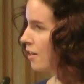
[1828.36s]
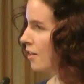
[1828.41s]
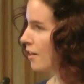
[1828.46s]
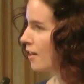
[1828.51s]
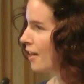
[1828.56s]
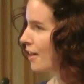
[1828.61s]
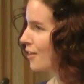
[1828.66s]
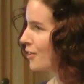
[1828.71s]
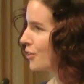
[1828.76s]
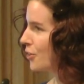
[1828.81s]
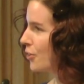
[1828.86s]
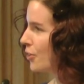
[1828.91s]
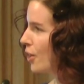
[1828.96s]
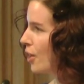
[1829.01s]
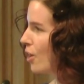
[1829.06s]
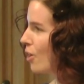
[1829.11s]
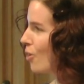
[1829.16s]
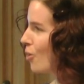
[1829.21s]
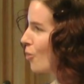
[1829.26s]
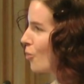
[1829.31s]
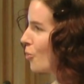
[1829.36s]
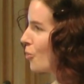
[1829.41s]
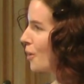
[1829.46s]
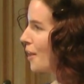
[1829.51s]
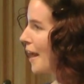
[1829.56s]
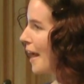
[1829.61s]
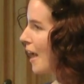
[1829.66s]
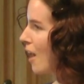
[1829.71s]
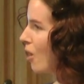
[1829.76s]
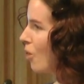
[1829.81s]
And
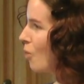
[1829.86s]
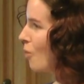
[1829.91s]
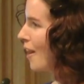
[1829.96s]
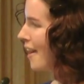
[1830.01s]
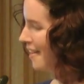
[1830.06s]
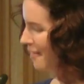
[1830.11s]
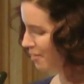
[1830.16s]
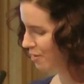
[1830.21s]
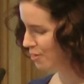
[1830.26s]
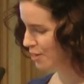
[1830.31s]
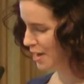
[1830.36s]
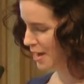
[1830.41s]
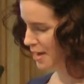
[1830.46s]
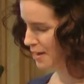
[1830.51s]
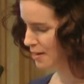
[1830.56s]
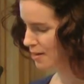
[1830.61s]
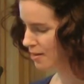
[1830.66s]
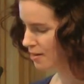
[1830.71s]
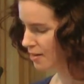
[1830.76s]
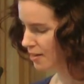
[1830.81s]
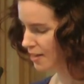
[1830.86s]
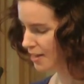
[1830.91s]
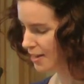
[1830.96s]
now and then,